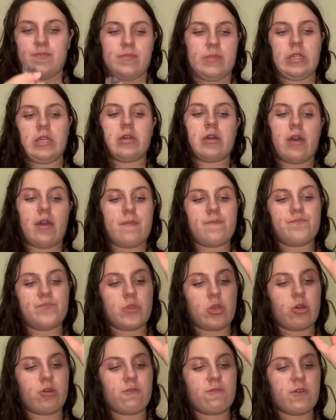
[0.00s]
Okay,
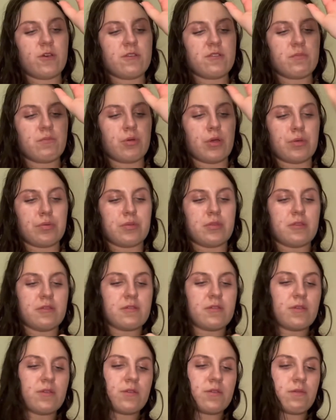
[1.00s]
on first impression, this
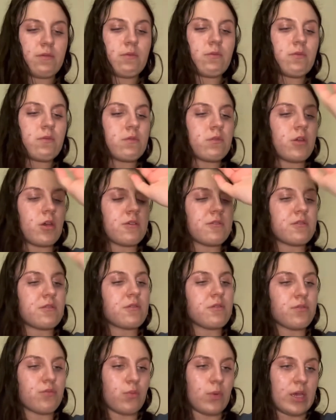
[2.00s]
is nice and
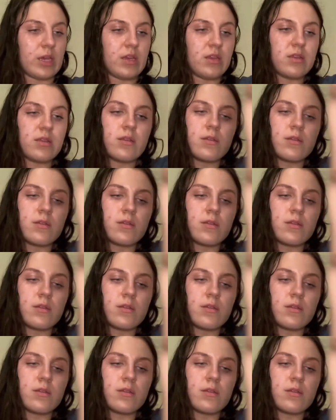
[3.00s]
sweet.